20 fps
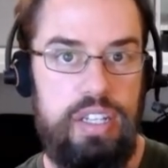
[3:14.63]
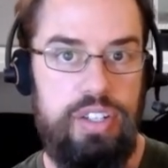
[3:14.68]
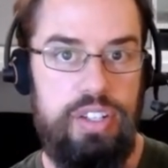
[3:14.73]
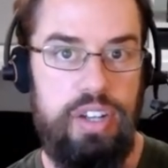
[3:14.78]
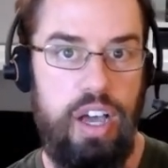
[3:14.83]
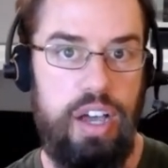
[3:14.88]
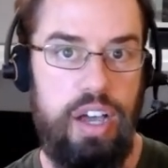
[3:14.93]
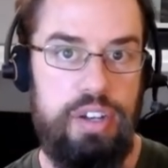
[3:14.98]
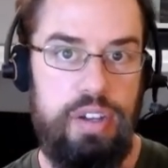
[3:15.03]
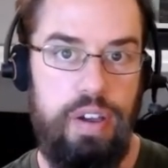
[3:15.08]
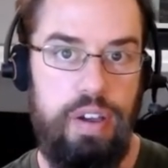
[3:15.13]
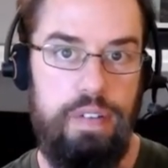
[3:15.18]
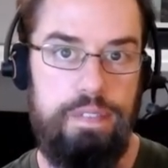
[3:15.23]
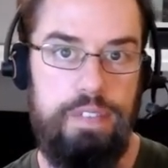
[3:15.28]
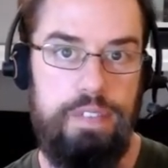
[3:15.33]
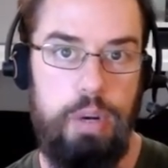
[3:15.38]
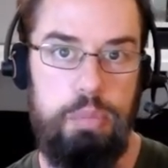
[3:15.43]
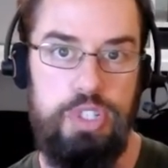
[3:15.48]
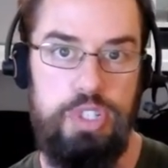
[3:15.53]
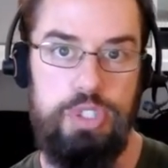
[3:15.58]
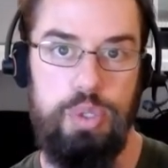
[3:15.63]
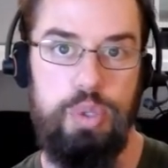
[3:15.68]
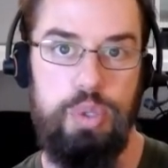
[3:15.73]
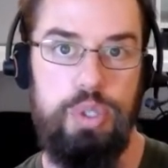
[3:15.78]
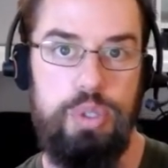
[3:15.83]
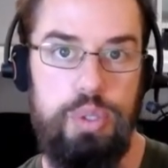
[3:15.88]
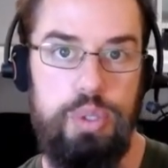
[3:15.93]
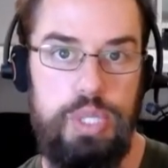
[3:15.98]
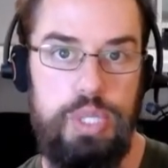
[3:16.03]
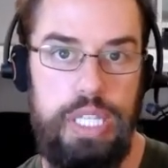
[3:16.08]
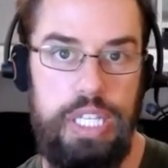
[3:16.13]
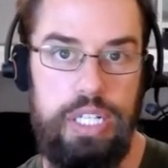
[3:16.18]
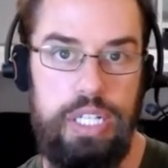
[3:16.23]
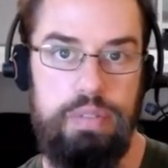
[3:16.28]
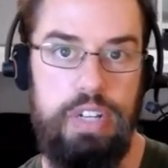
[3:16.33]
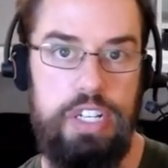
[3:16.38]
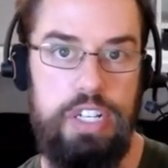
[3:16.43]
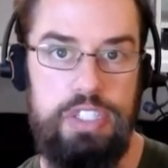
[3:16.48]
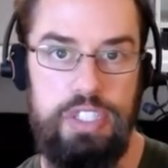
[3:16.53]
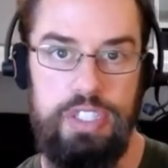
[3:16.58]
non-pharmaceutical
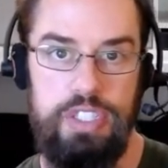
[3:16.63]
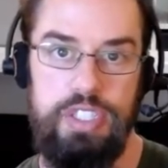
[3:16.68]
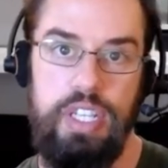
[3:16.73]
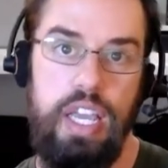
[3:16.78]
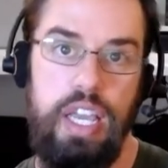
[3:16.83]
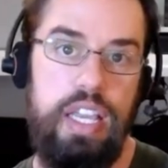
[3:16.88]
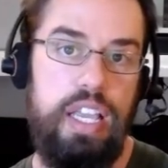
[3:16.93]
intervention.